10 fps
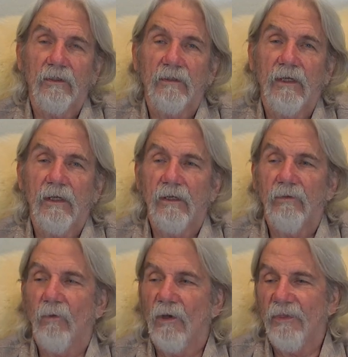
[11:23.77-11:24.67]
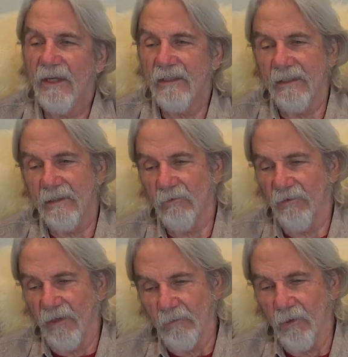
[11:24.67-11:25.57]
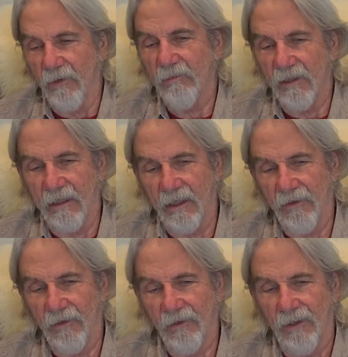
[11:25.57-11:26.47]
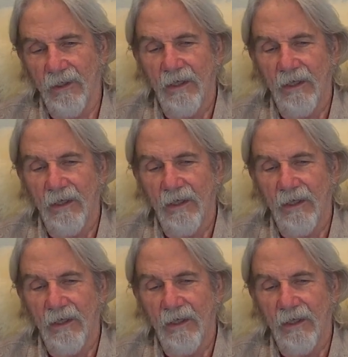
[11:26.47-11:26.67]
uh, what they did was they put them together